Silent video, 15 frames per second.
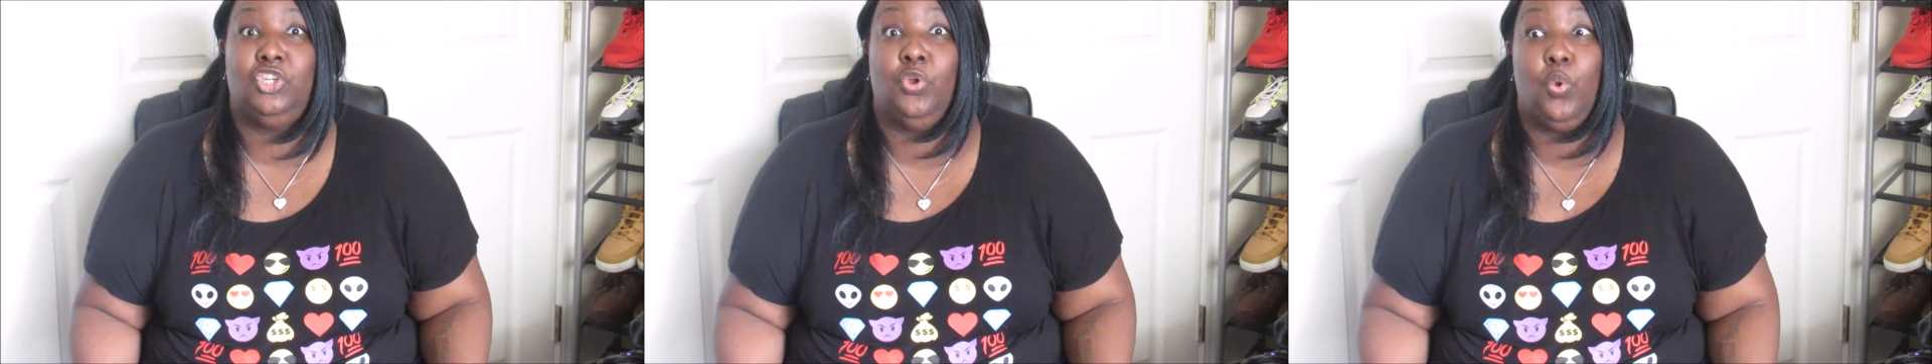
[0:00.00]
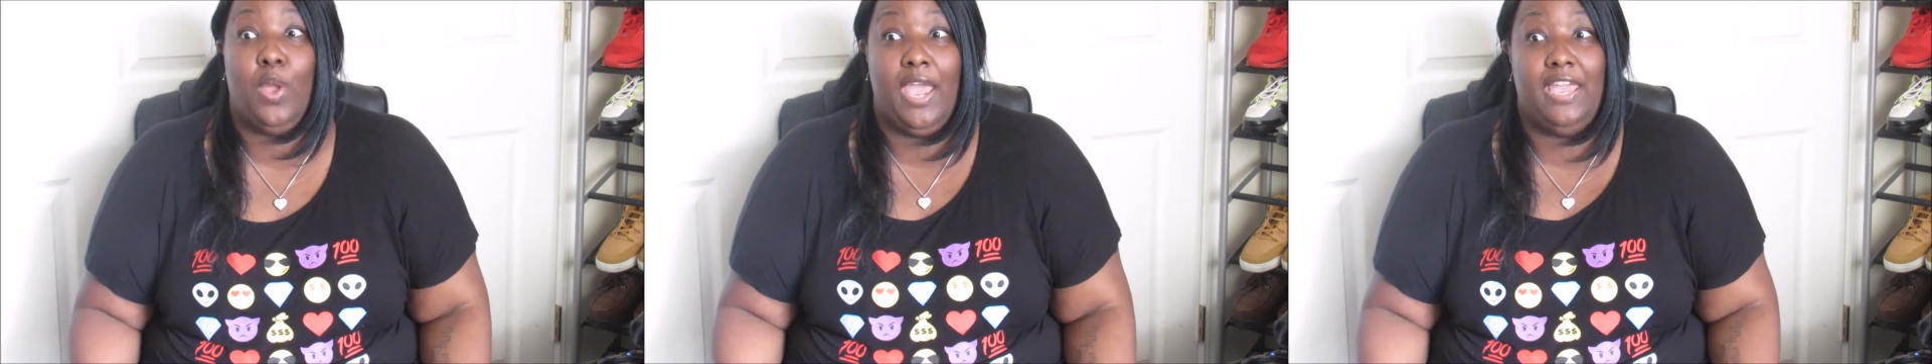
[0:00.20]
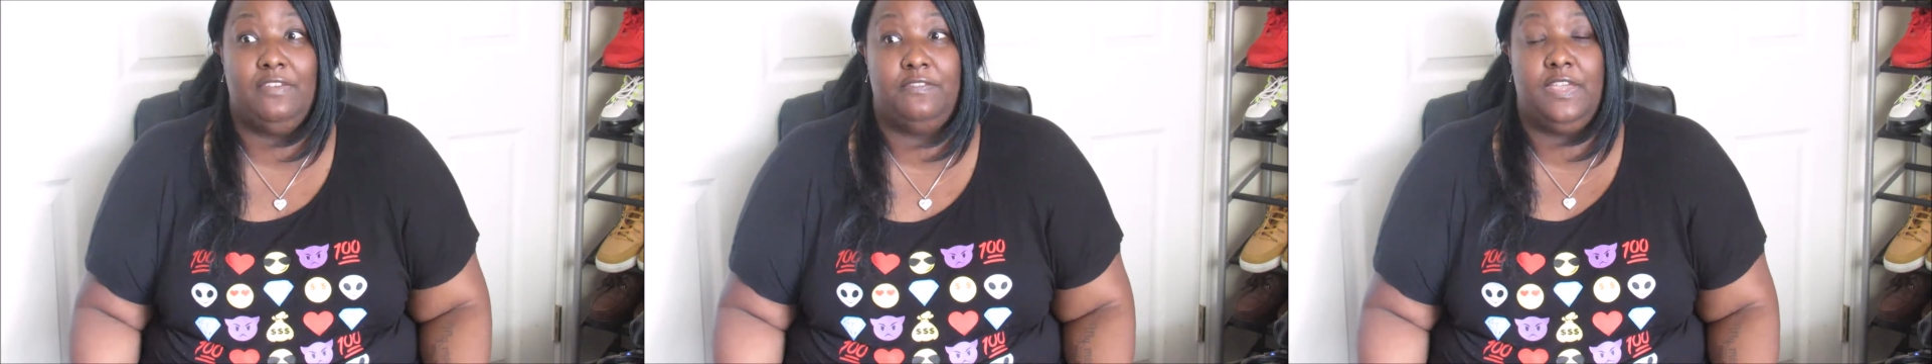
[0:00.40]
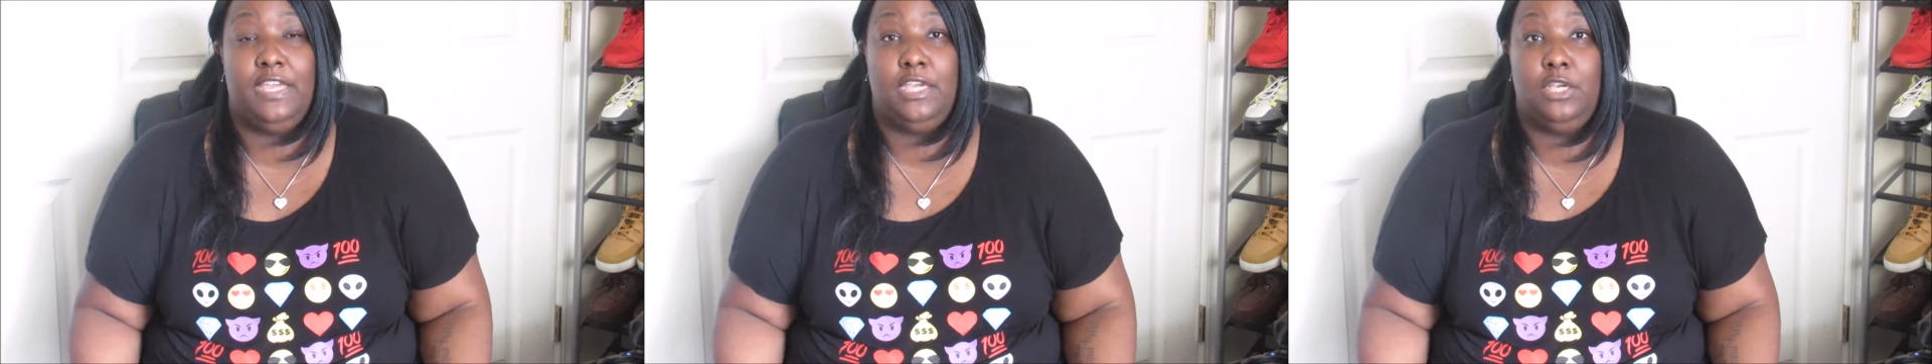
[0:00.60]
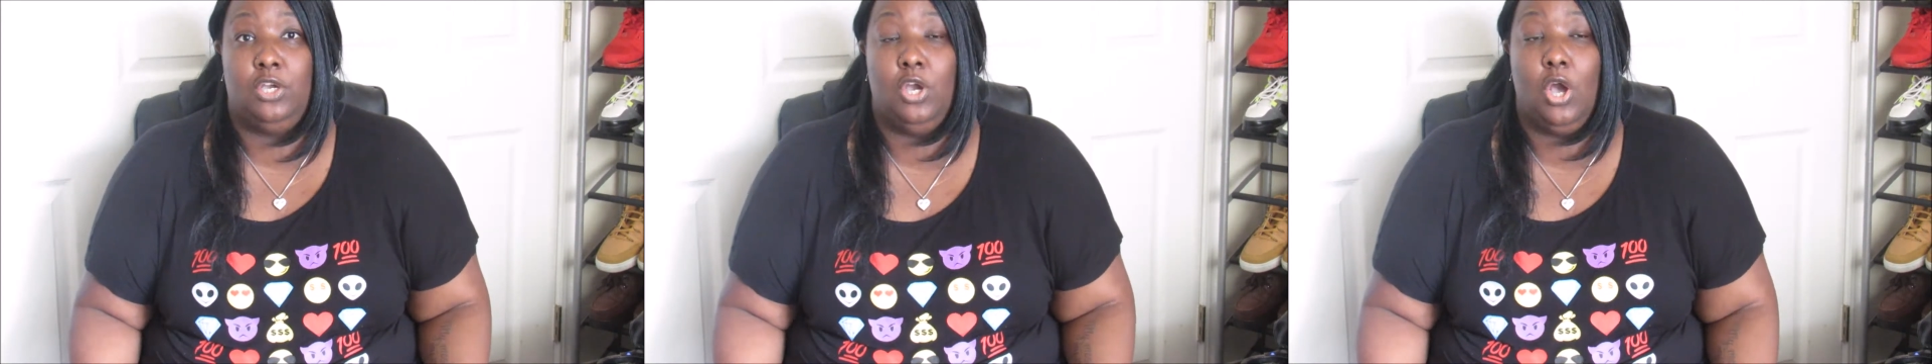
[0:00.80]

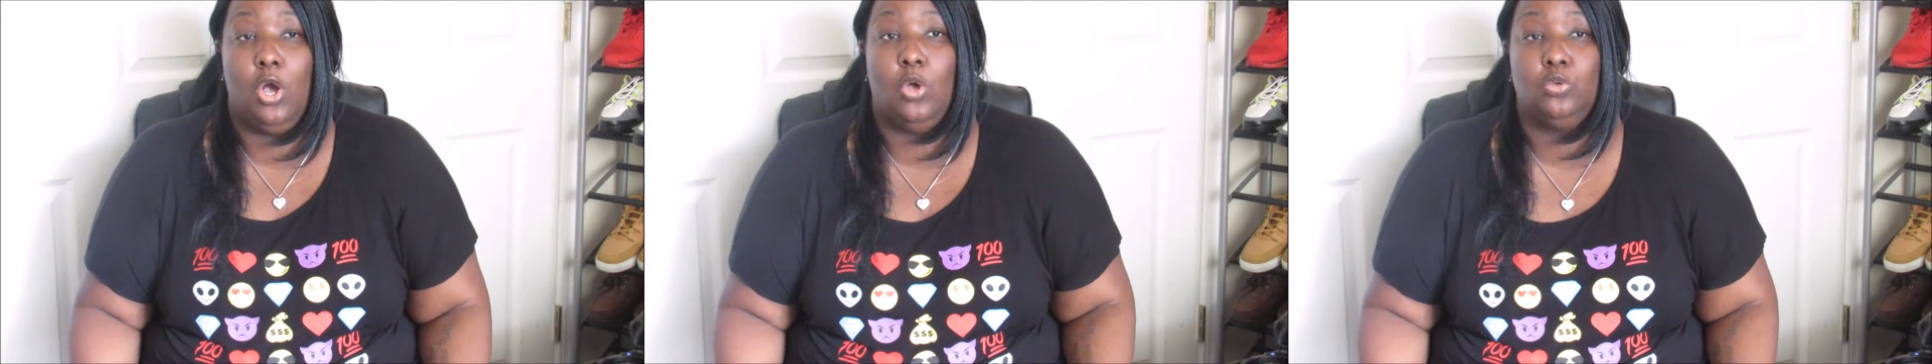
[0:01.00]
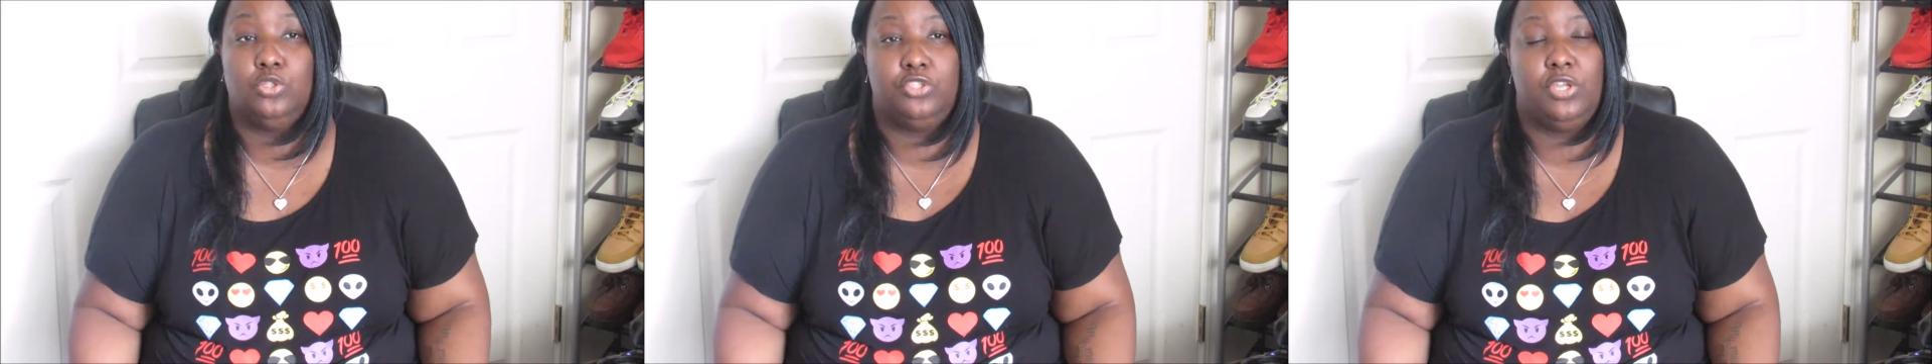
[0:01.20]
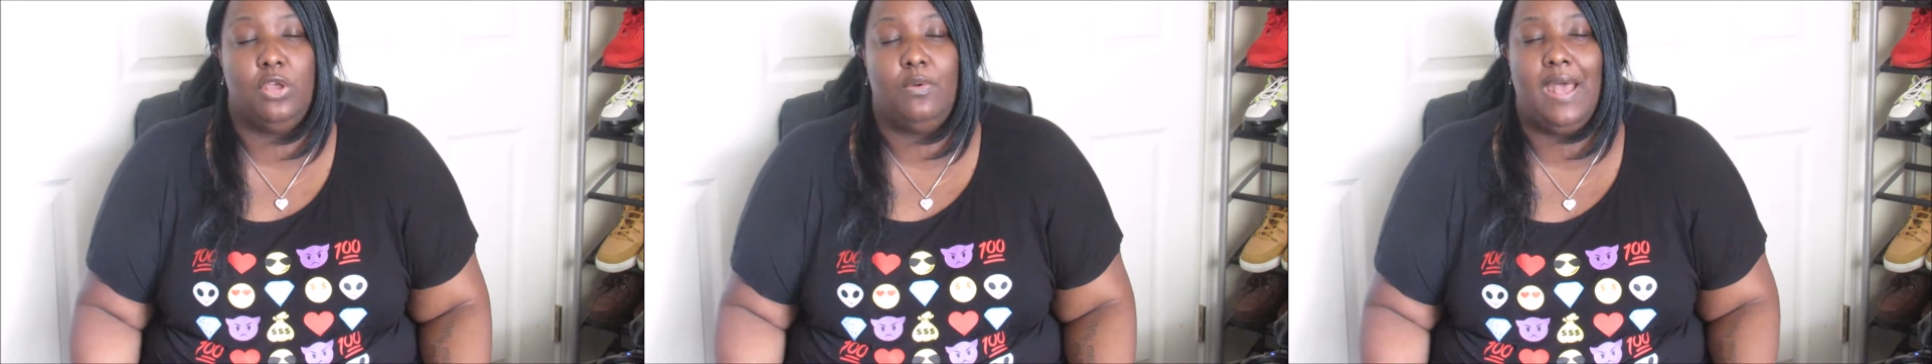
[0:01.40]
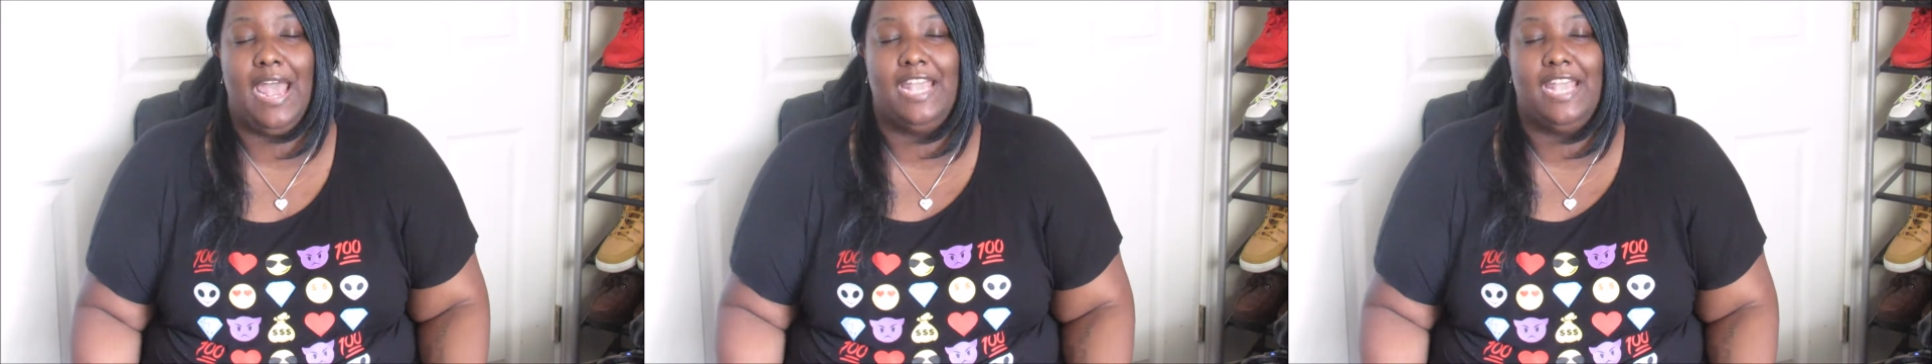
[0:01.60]
craving Cold Stone